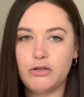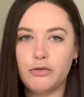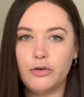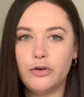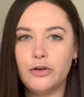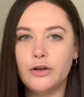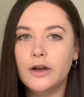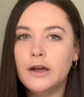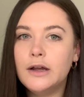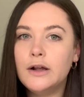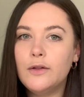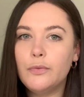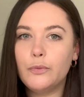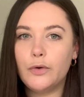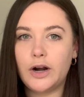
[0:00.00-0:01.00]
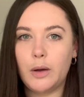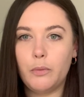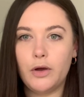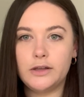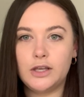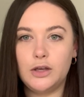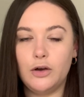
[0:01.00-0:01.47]
through what I'm
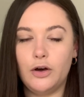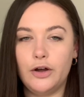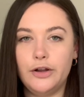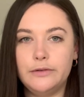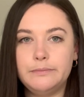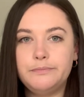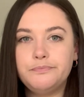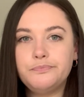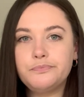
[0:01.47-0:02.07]
working on,